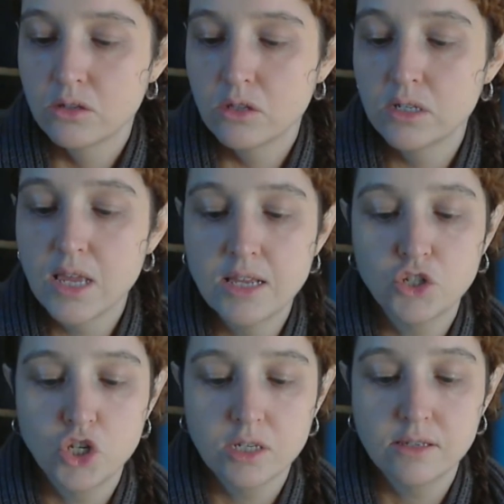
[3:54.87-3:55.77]
So this
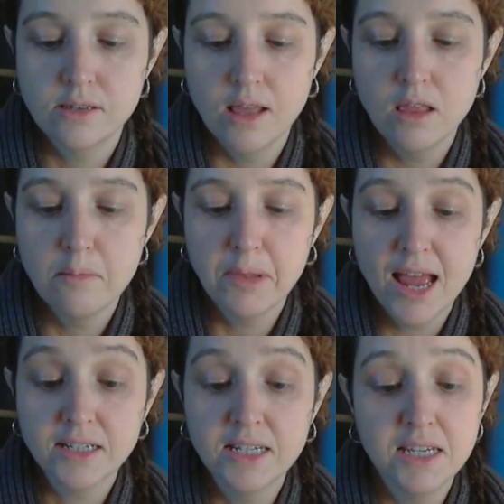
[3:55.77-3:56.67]
has just Ceylon
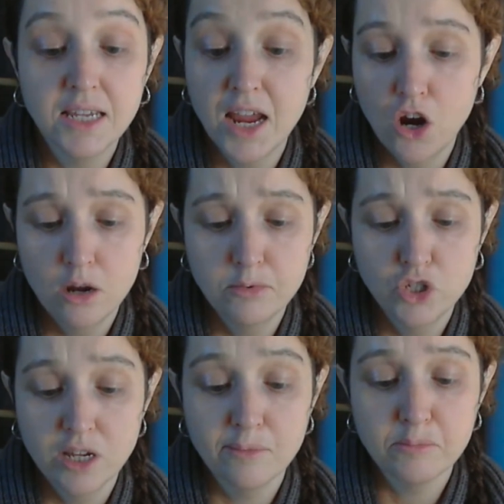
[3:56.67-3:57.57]
black tea, carob
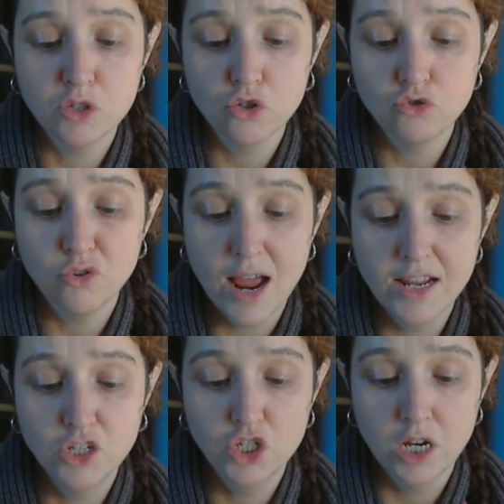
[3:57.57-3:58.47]
chips,
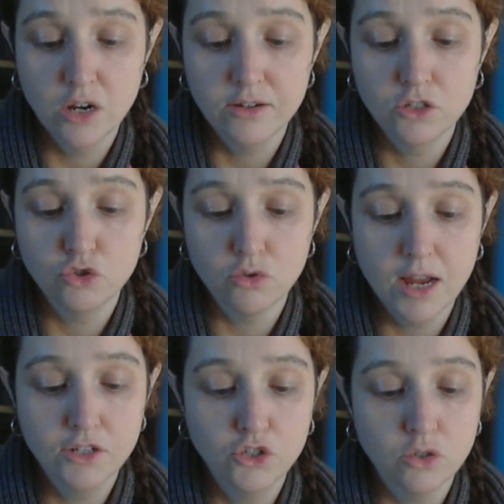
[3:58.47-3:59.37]
dried cherries,
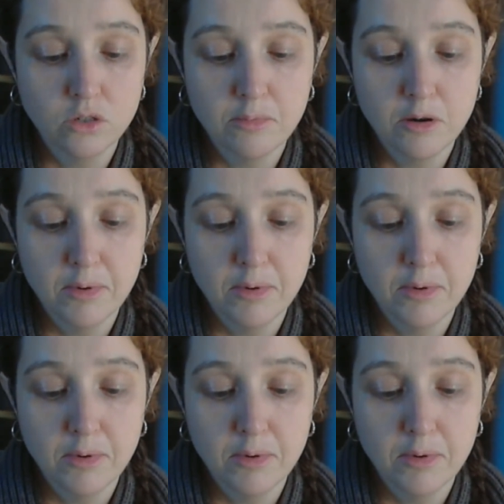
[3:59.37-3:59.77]
dried juniper